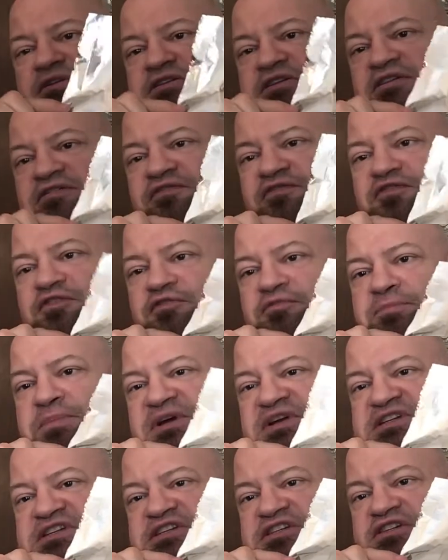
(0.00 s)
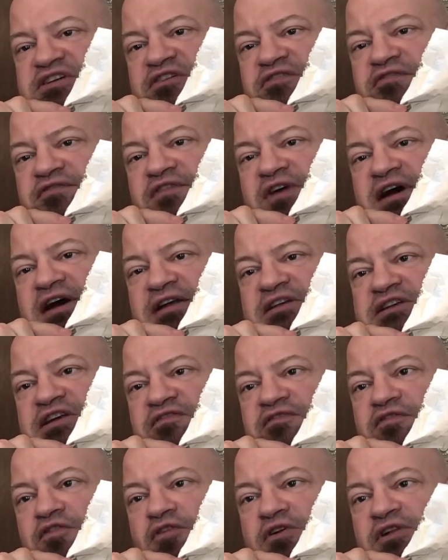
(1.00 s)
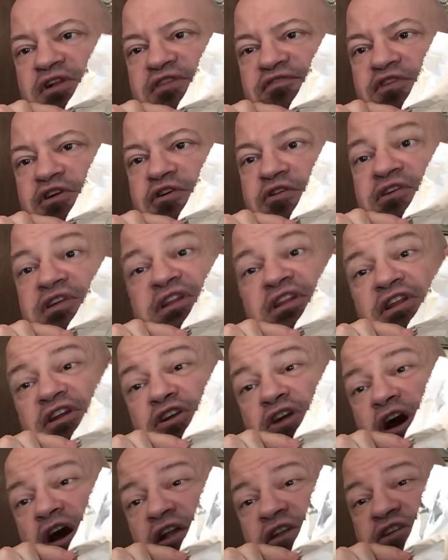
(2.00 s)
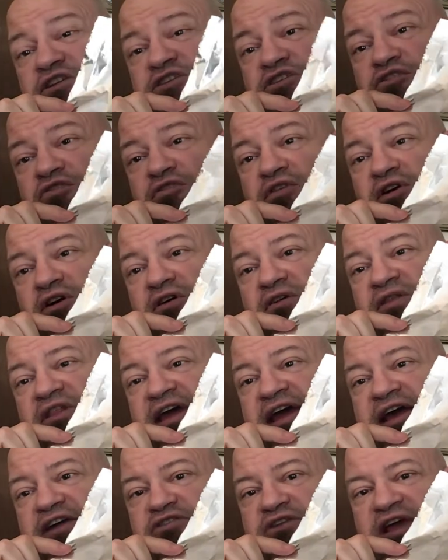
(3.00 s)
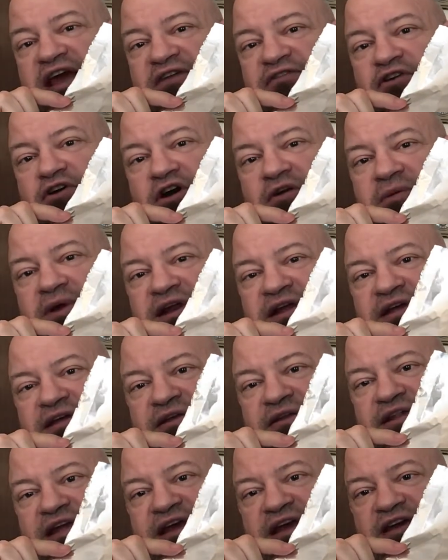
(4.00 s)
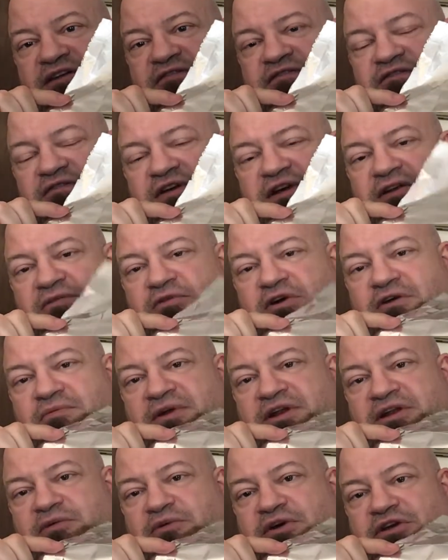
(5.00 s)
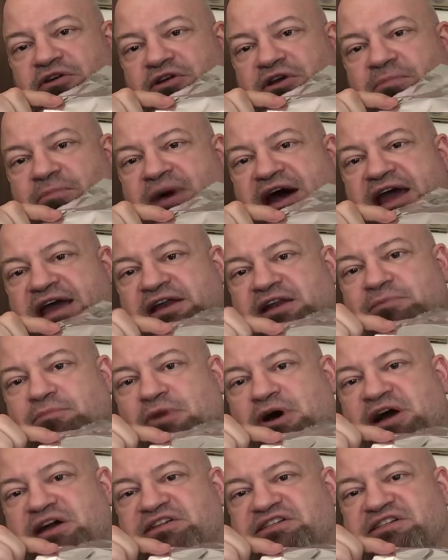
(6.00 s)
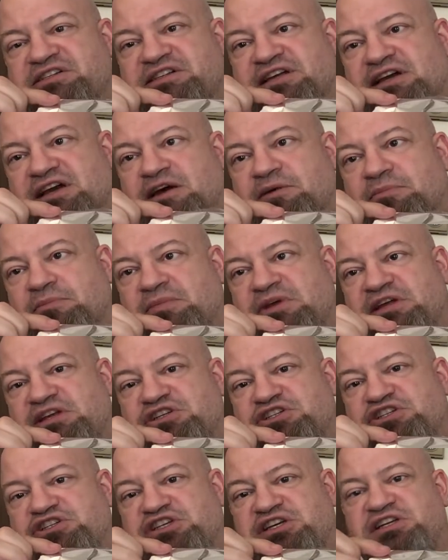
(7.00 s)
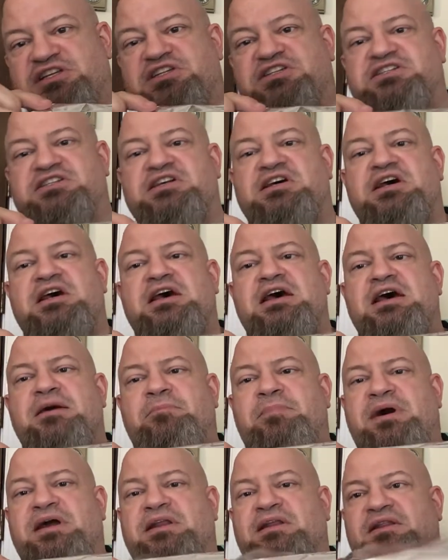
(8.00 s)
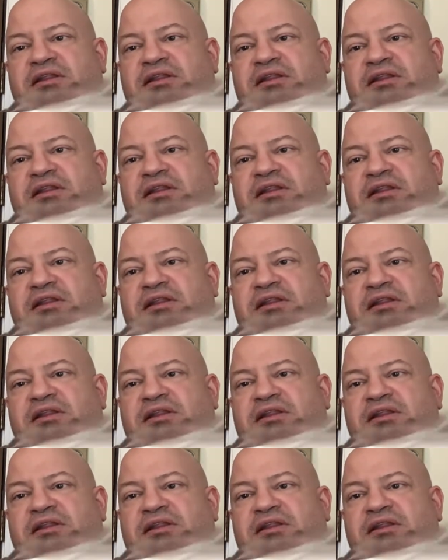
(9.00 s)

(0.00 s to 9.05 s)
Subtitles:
a few pieces of tin foil. If you go to the dollar store, they actually have it already. They have it already where you can buy it in boxes that come in sheets. But